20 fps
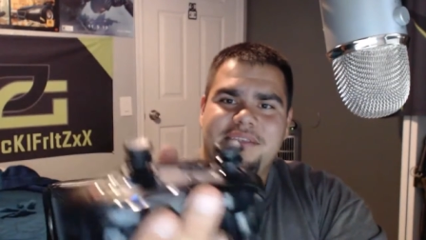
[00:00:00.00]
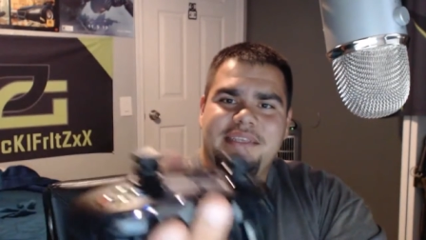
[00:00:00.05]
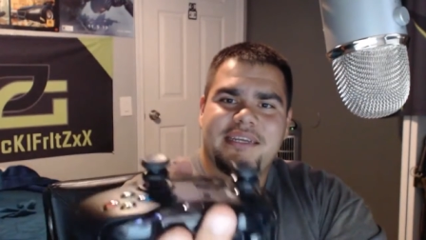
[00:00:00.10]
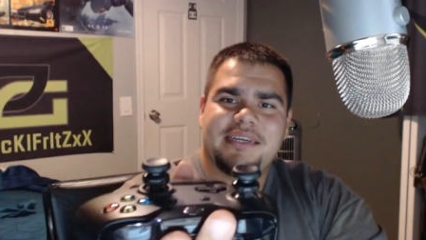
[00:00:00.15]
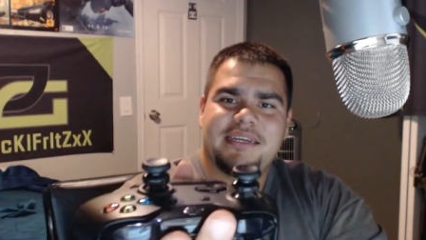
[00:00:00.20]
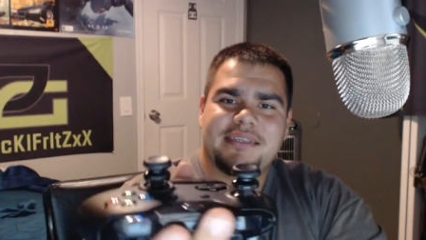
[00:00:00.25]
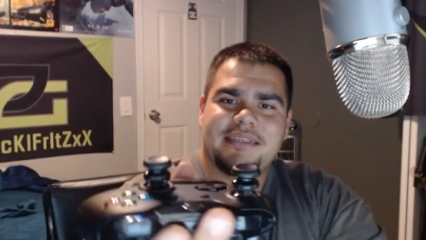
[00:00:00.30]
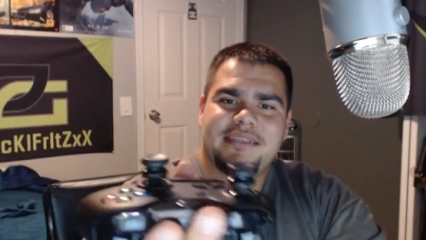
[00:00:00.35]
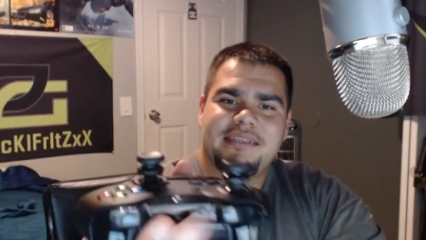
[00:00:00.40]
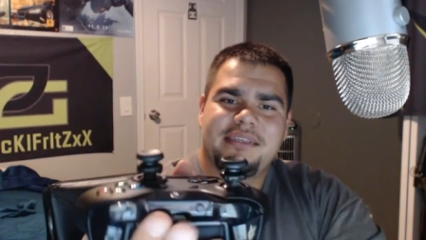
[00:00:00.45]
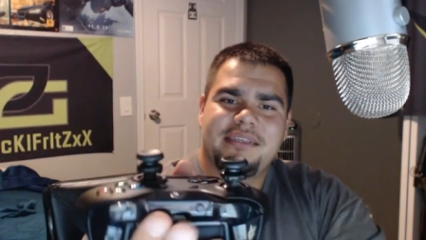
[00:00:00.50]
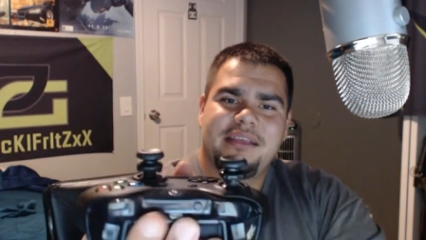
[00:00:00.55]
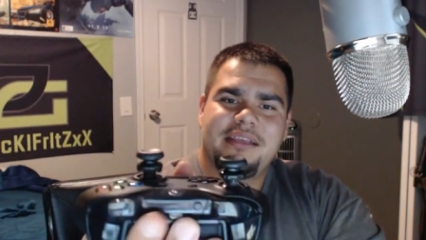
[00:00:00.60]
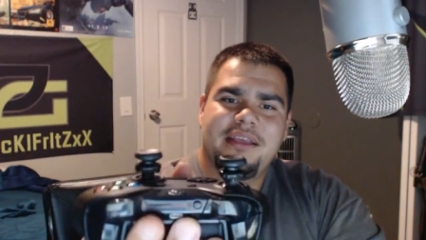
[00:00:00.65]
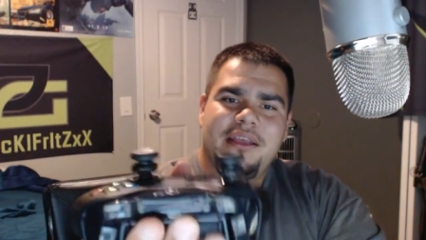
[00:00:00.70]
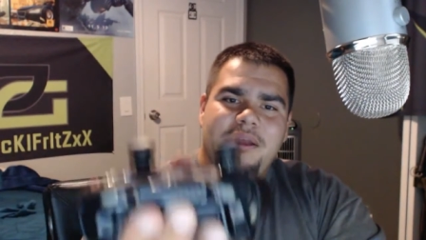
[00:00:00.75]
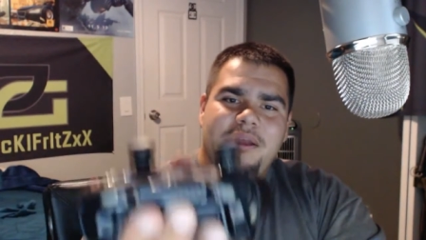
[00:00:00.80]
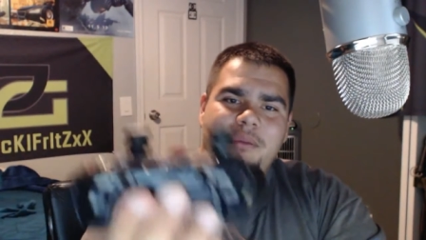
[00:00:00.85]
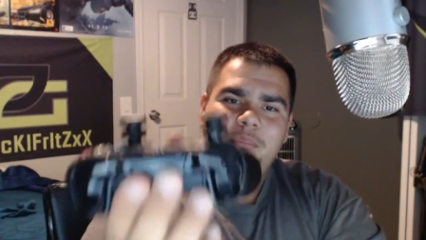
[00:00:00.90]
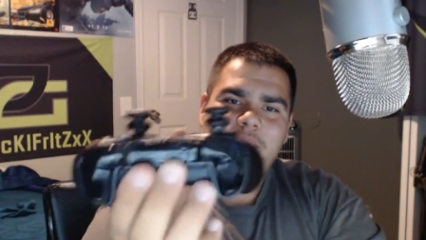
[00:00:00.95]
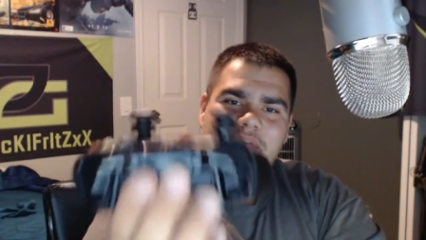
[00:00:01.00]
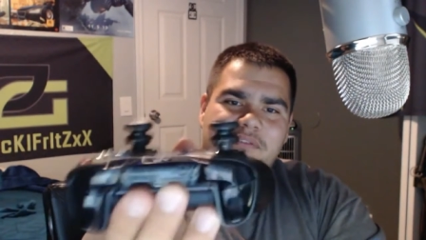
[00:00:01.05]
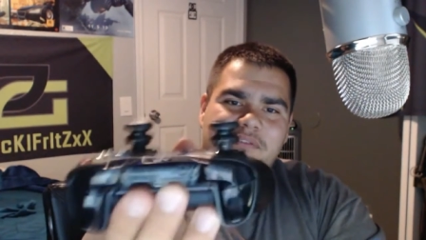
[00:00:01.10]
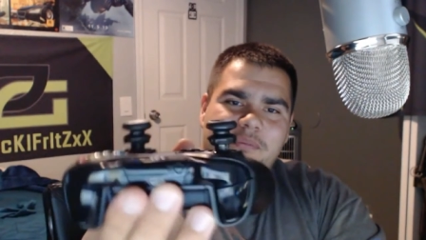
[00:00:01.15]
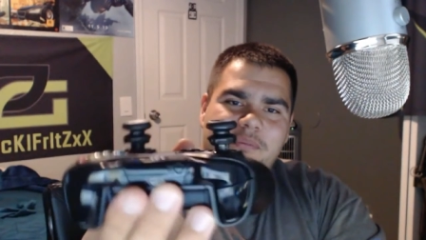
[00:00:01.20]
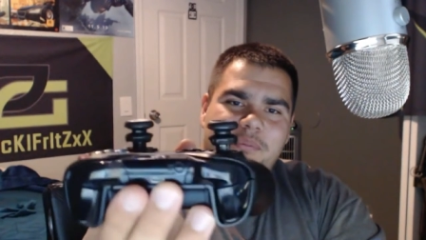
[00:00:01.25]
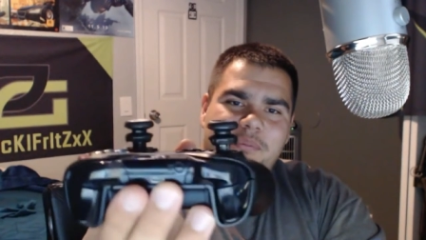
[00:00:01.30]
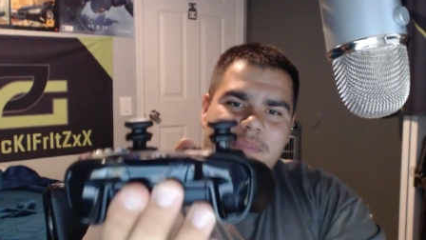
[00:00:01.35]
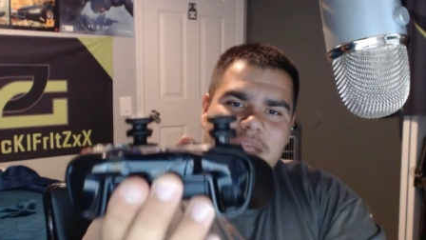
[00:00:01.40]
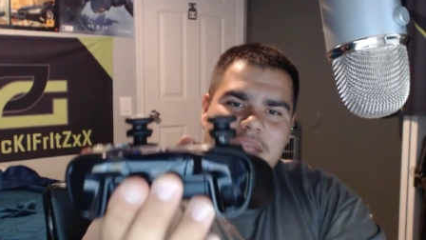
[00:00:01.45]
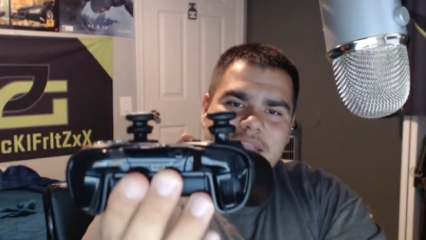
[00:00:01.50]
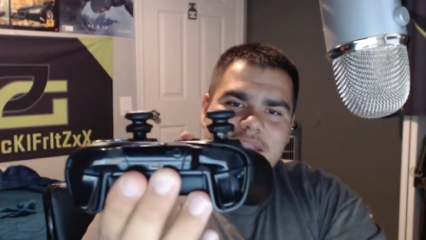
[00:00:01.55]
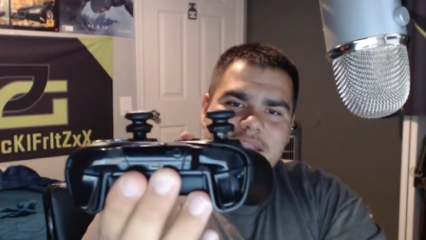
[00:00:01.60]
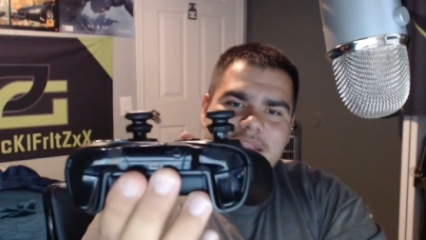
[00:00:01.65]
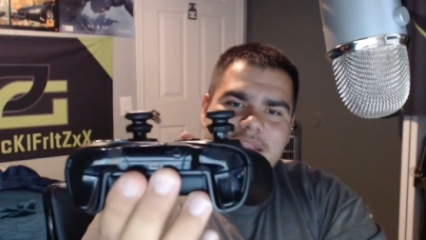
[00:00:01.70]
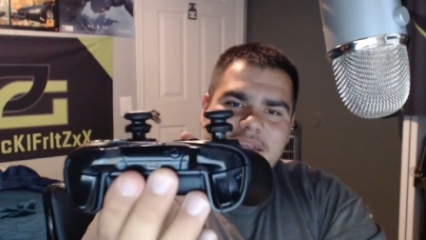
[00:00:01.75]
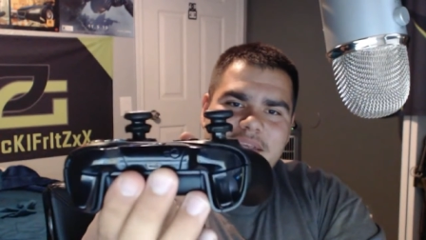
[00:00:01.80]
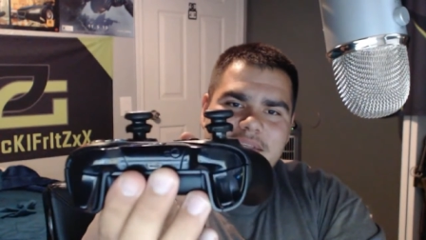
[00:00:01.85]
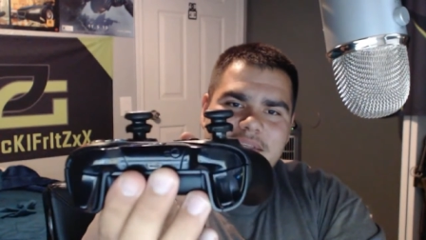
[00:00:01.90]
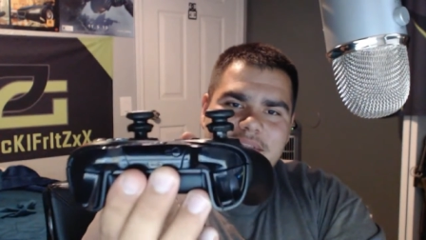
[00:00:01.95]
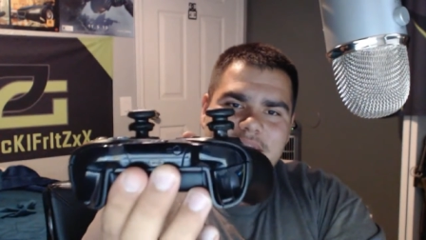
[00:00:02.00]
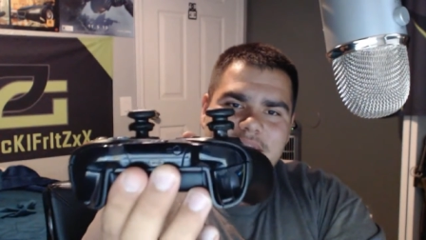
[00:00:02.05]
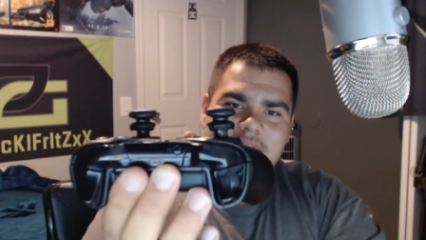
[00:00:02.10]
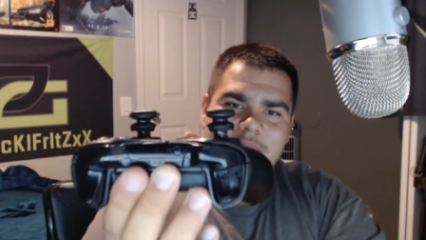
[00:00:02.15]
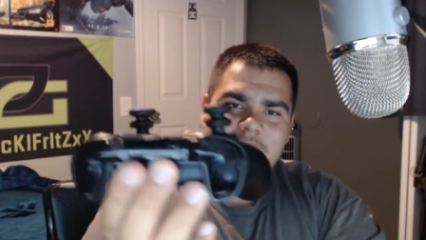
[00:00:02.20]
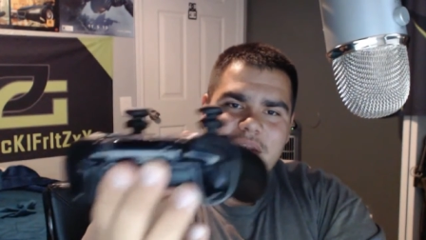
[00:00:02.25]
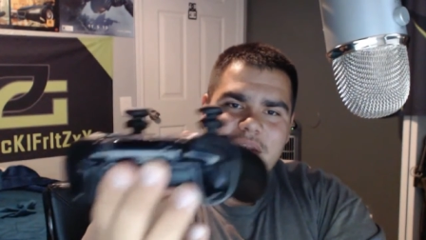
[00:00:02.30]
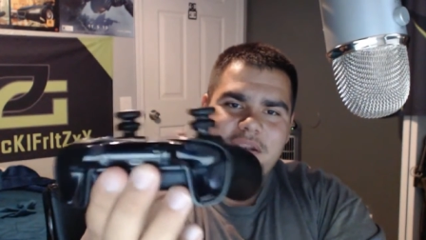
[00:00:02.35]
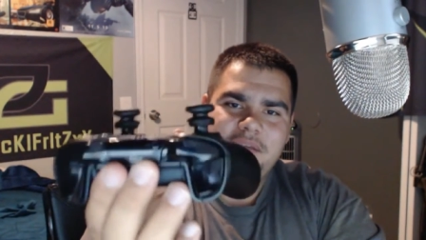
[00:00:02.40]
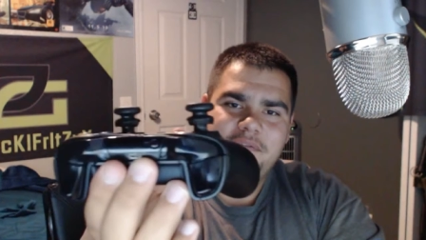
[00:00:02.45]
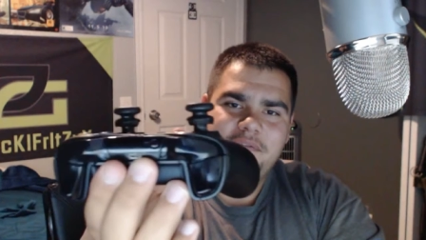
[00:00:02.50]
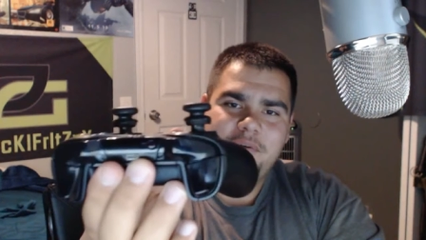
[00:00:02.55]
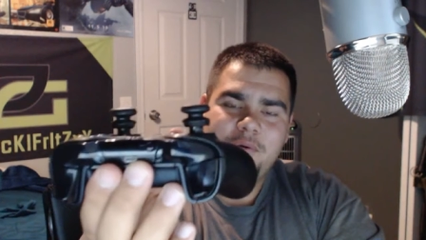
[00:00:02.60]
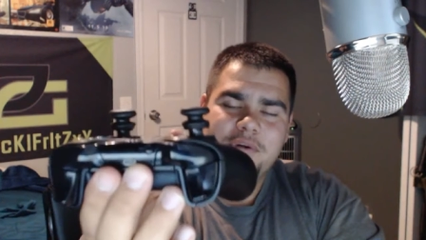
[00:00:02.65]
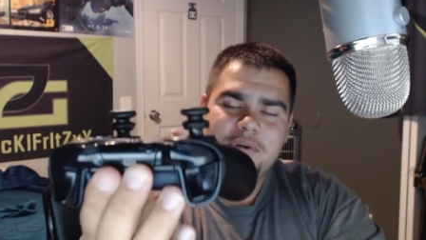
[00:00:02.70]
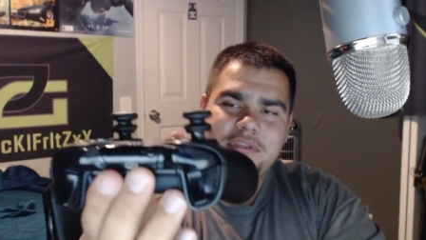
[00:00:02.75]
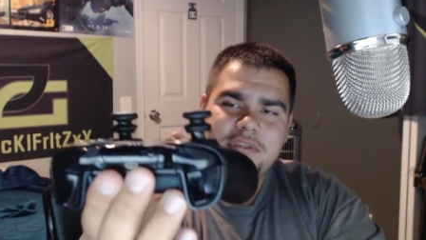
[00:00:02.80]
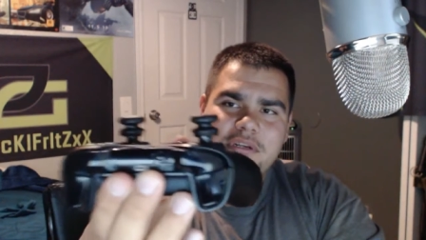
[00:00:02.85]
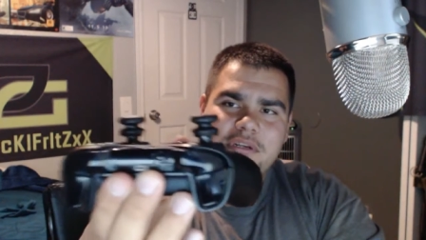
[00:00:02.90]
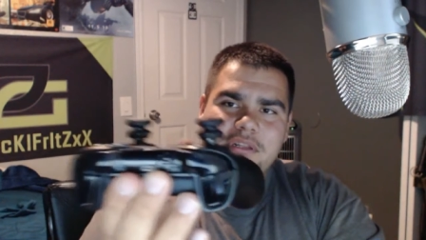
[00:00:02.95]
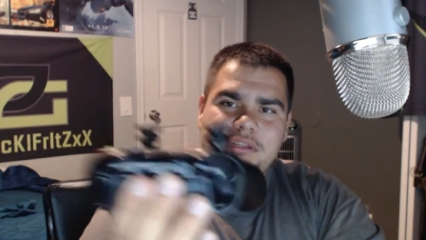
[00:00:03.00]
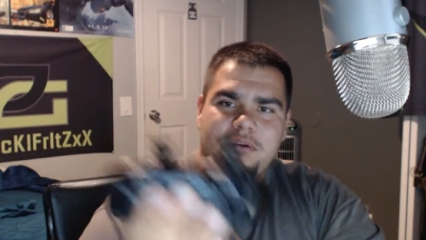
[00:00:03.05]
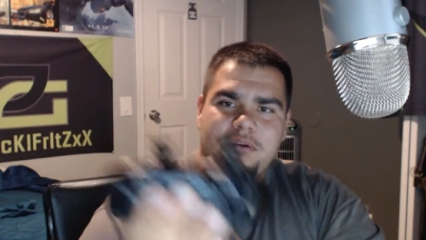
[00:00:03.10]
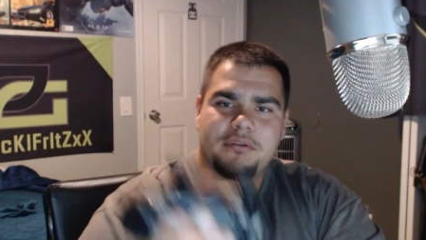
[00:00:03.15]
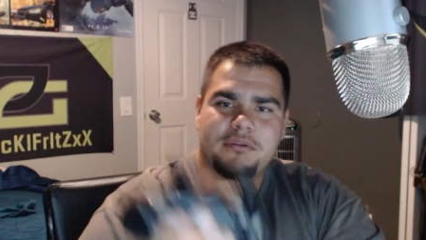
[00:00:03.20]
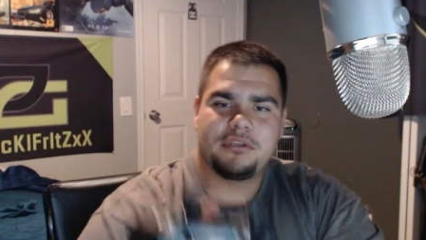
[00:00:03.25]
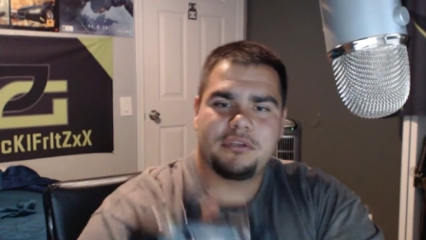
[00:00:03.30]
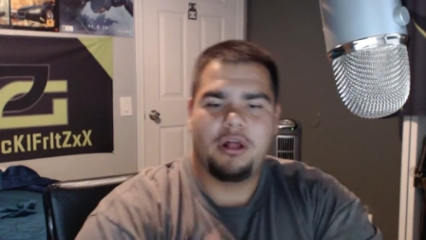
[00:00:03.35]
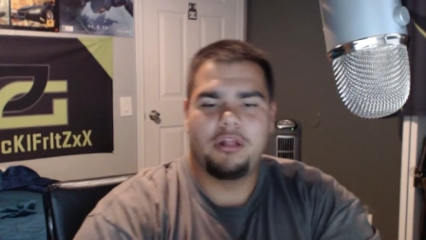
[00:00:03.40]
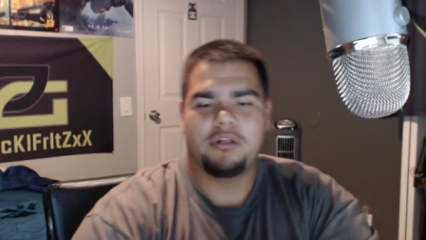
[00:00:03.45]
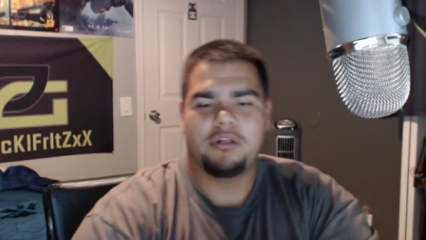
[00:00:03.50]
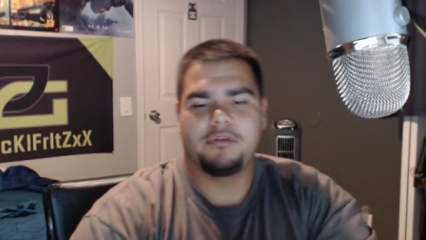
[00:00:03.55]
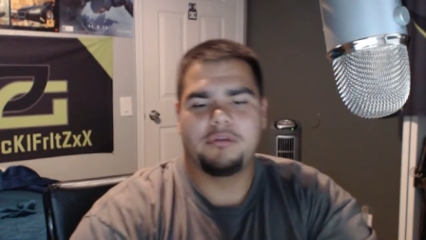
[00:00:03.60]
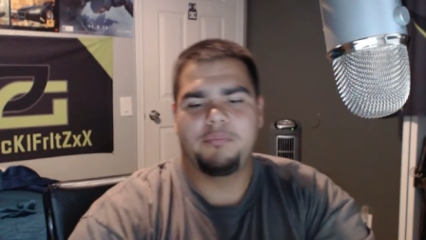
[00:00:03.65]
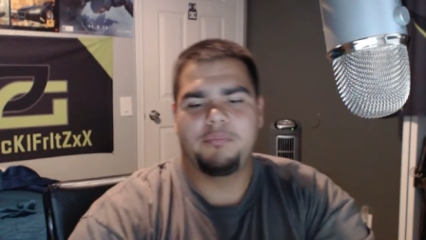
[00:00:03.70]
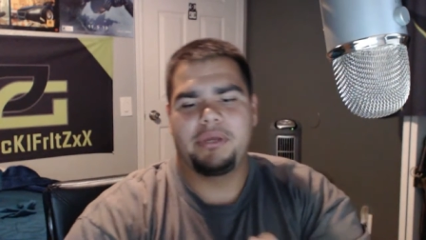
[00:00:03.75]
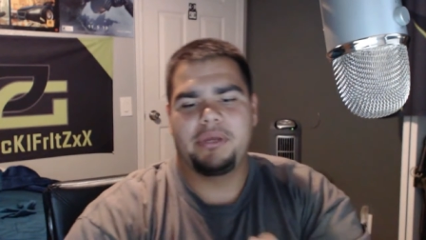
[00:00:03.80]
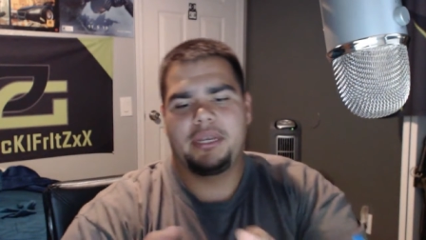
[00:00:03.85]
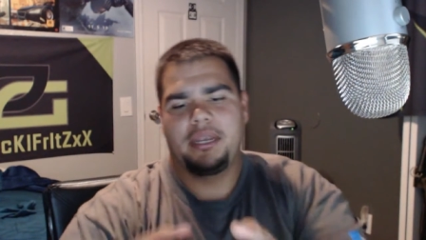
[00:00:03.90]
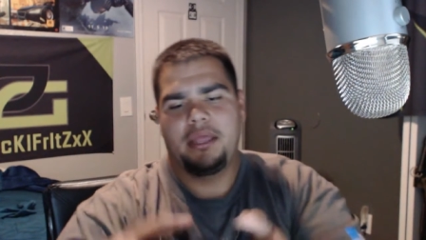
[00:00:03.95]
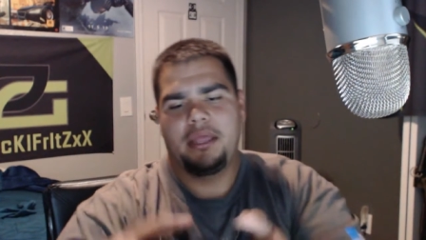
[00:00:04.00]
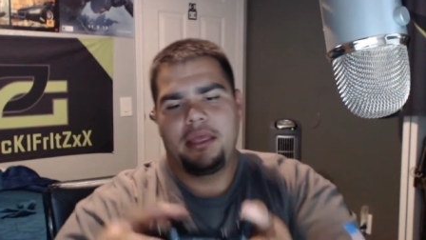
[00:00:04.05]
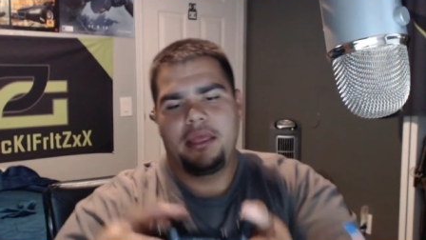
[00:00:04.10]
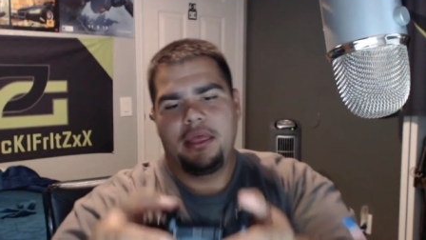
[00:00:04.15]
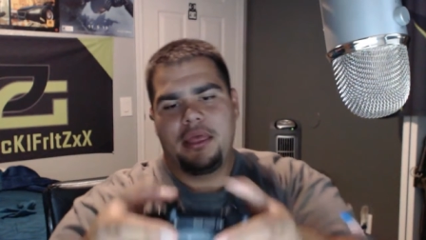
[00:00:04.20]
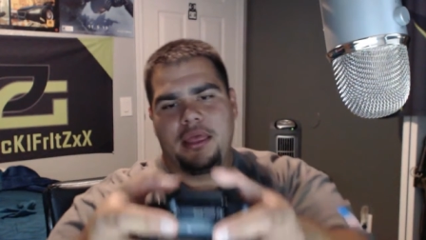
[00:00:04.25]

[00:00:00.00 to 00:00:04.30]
sticks. But if you put them like this, I mean, of course they're a little taller, but